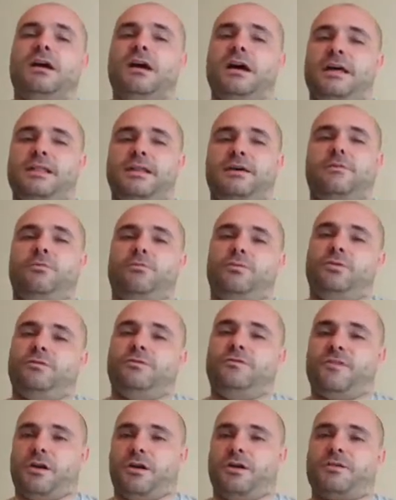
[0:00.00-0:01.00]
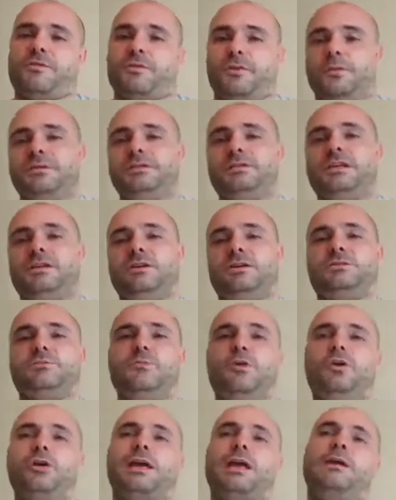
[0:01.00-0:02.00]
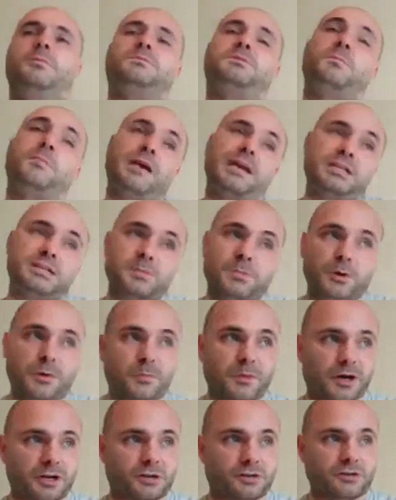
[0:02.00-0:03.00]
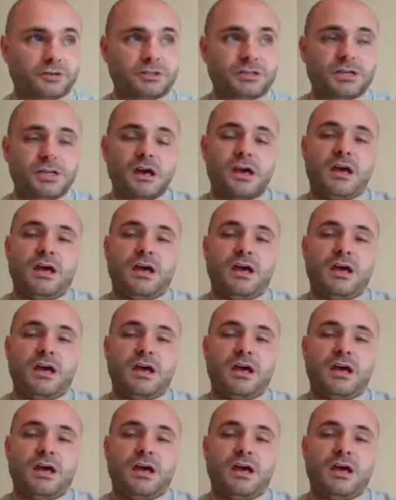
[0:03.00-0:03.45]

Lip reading: And then we'll follow through as he does more games, paints more models,